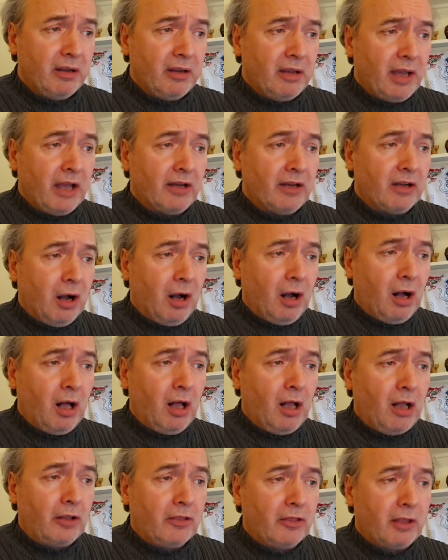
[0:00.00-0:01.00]
and
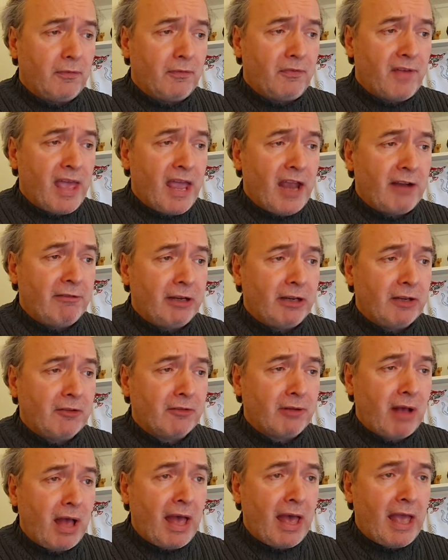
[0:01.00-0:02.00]
all the fairy
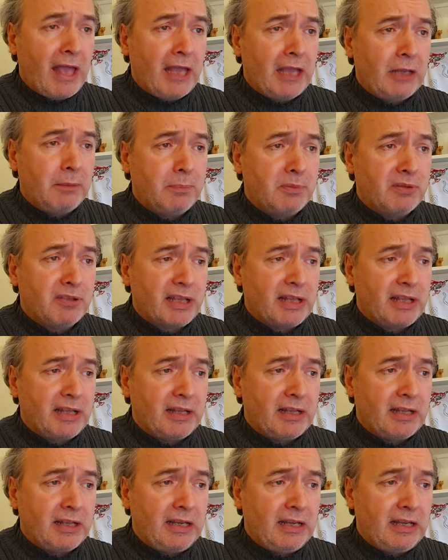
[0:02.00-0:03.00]
tribes are
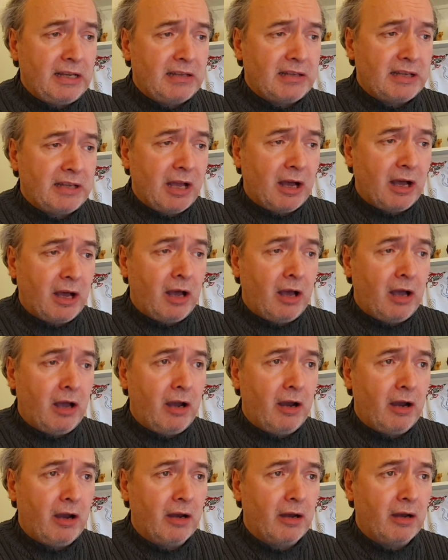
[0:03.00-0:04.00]
leading
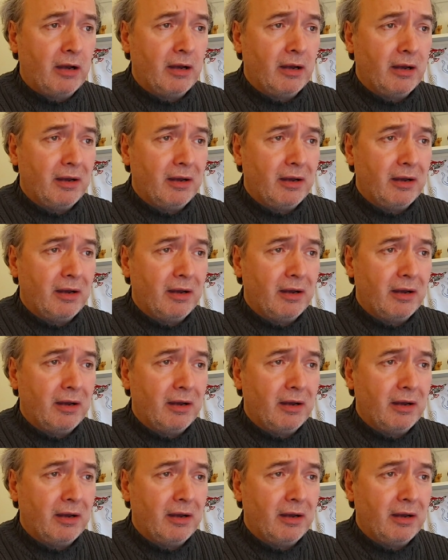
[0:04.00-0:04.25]
her.